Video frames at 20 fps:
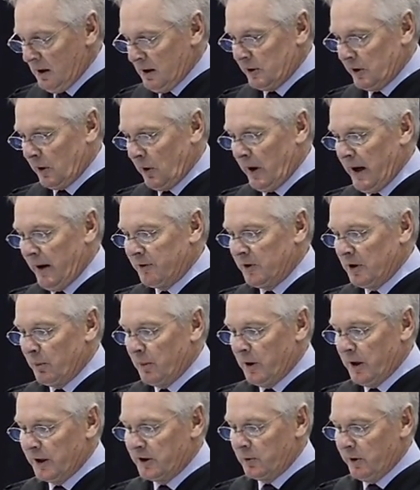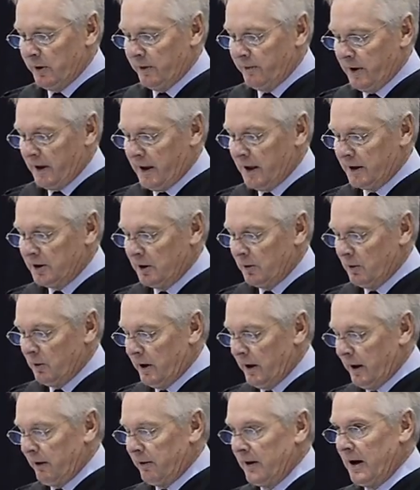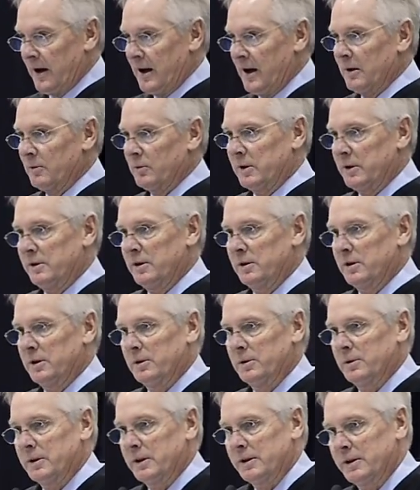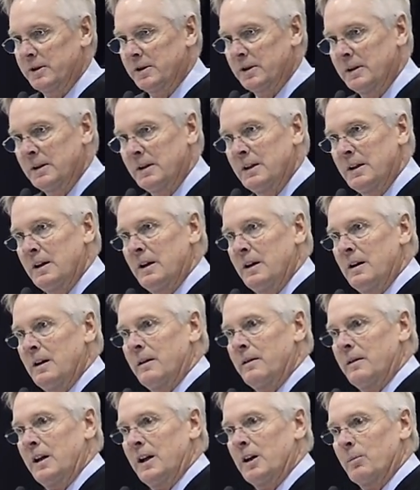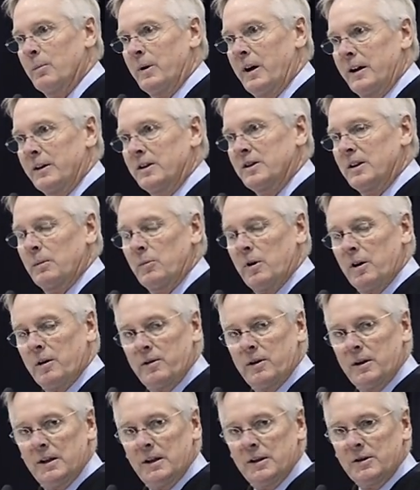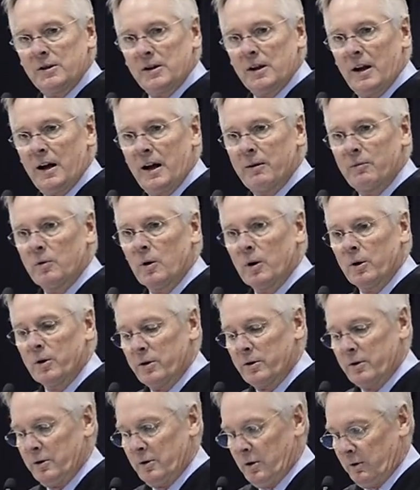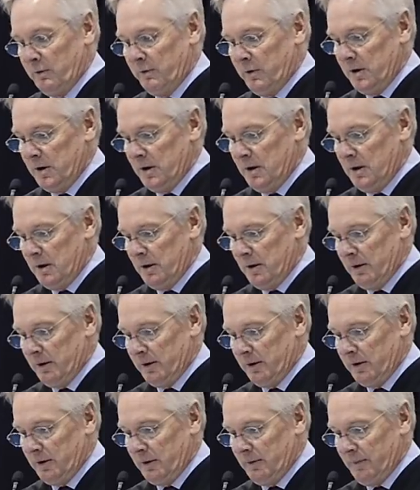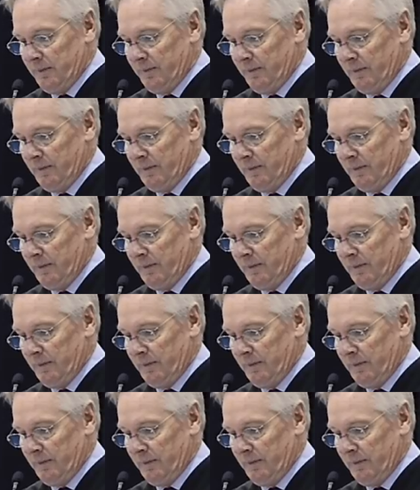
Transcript: So after much reflection, what I thought I would do is think about some of the things that I've learned over the years,